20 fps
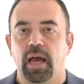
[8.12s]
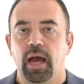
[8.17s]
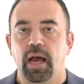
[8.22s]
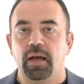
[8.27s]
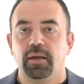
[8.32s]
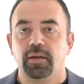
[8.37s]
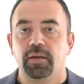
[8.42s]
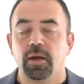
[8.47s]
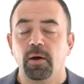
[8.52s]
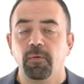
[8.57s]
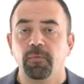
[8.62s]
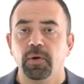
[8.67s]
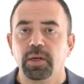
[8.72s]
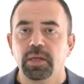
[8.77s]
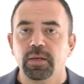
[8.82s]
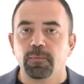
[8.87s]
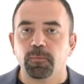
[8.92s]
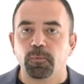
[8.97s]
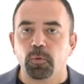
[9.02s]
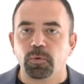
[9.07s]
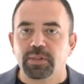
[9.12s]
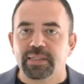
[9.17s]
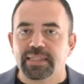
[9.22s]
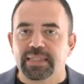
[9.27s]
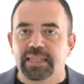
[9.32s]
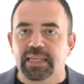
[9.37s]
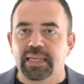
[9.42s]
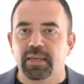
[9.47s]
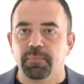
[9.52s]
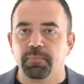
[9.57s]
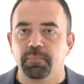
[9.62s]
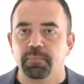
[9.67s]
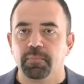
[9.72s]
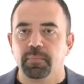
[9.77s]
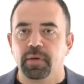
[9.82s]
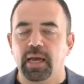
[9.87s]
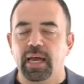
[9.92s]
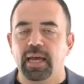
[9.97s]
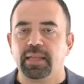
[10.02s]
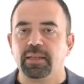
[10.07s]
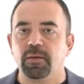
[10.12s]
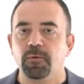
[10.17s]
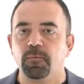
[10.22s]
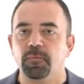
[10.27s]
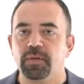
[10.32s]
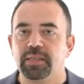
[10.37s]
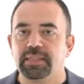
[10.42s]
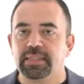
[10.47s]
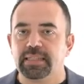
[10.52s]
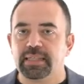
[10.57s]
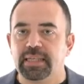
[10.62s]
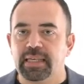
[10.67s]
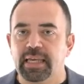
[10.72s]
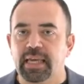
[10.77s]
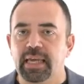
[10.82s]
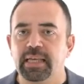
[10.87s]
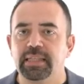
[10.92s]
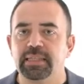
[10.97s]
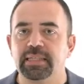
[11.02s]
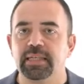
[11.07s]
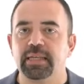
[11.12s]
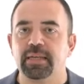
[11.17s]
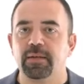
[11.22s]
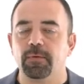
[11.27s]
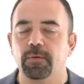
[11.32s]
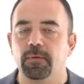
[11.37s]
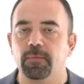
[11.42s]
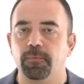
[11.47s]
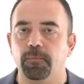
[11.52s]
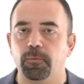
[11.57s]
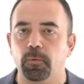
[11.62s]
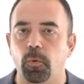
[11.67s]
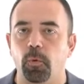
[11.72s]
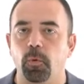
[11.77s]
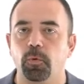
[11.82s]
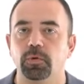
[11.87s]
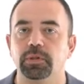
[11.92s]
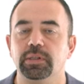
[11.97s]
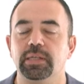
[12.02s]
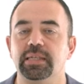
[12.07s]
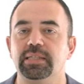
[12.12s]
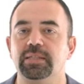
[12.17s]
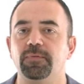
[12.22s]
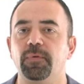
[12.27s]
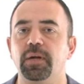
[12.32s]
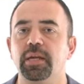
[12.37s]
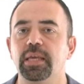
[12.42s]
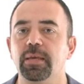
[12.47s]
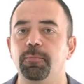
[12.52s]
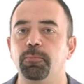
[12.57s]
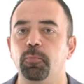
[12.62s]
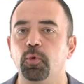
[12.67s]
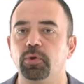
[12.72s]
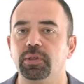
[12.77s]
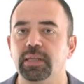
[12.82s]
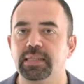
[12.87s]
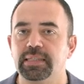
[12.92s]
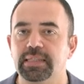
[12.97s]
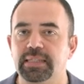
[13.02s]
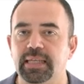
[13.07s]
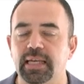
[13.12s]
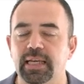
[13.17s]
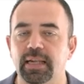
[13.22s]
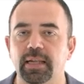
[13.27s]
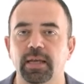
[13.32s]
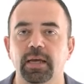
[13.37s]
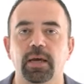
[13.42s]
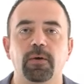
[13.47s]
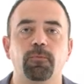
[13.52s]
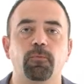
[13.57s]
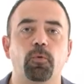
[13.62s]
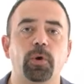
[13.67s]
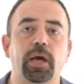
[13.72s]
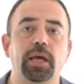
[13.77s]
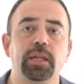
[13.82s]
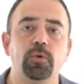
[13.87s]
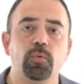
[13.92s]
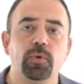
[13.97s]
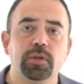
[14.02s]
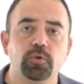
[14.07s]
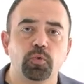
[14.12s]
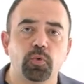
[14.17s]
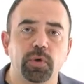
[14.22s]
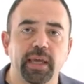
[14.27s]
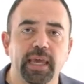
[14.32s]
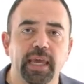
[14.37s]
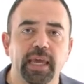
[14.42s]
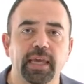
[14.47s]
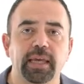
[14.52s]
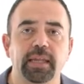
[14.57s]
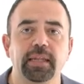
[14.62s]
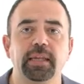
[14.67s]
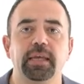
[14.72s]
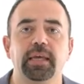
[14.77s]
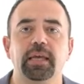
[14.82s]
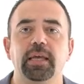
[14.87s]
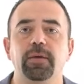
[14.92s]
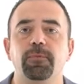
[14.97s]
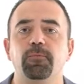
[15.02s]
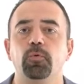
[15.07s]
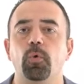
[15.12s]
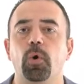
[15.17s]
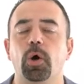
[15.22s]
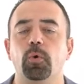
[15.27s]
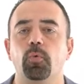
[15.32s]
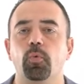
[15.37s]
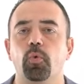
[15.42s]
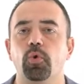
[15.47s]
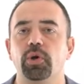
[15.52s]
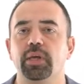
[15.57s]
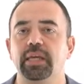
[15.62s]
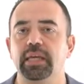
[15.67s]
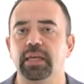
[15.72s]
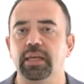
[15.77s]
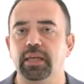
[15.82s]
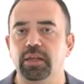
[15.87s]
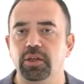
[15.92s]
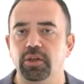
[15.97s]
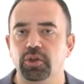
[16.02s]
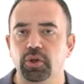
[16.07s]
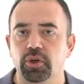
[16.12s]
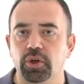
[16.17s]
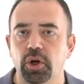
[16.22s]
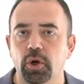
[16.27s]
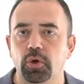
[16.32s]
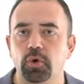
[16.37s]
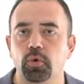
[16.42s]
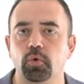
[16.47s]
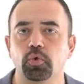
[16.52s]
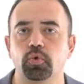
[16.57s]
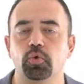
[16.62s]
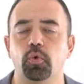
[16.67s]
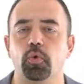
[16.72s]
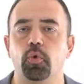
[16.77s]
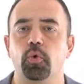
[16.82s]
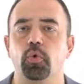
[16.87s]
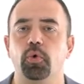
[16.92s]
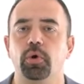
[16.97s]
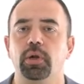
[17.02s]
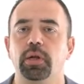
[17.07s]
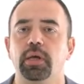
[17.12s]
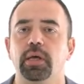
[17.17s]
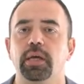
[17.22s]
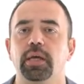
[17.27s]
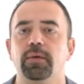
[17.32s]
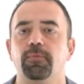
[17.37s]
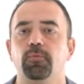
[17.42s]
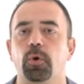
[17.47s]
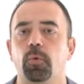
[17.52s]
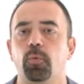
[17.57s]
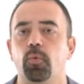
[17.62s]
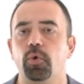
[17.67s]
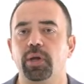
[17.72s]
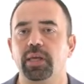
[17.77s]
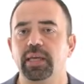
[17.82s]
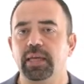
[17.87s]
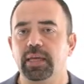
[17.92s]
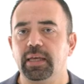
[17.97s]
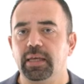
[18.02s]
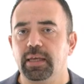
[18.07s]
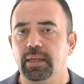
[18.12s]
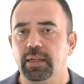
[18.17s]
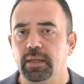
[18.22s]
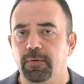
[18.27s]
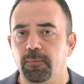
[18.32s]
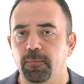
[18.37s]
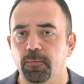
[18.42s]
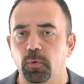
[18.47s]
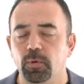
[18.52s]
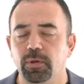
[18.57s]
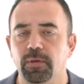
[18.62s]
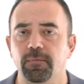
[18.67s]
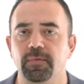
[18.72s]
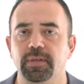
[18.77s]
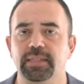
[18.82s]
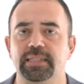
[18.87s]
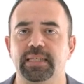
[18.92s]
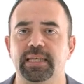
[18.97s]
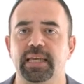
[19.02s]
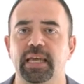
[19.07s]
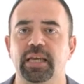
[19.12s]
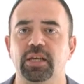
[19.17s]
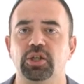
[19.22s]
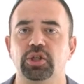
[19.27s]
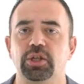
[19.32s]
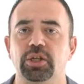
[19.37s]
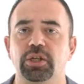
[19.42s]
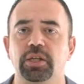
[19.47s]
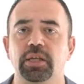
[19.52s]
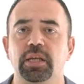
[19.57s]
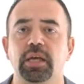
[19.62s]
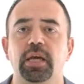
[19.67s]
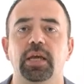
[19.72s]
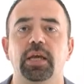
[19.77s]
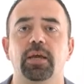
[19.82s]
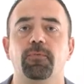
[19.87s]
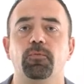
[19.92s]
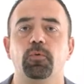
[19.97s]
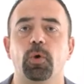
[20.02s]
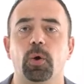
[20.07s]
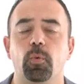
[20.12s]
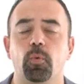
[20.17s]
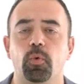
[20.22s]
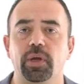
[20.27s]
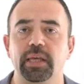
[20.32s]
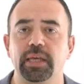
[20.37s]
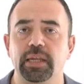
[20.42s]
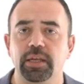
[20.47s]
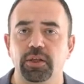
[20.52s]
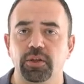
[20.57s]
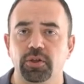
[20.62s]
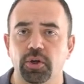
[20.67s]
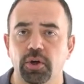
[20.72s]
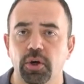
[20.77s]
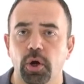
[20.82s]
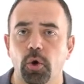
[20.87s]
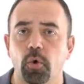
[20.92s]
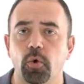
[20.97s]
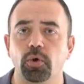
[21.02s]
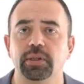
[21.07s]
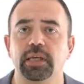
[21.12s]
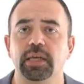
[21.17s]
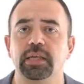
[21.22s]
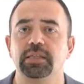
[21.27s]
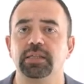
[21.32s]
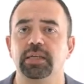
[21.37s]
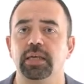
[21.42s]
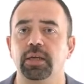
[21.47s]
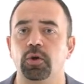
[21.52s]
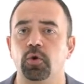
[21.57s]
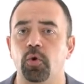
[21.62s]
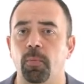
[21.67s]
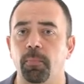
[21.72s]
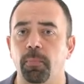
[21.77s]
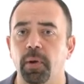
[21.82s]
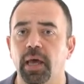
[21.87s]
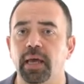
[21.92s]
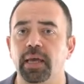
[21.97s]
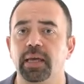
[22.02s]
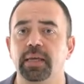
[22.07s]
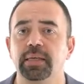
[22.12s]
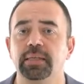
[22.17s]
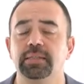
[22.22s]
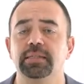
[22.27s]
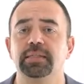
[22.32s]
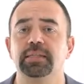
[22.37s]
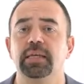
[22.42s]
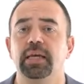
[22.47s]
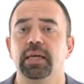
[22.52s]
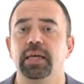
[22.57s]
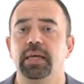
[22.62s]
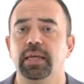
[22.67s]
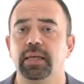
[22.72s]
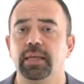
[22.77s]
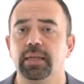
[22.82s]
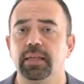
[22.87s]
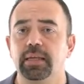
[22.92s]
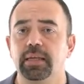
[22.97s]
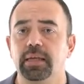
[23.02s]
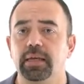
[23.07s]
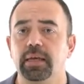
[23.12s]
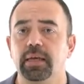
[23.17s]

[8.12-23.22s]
Uncovering fraud scheme and investigating fraud is very important skill for anyone to gain if you are working in internal control, if you are working in fraud investigation, if you are working in internal audit, in compliance, in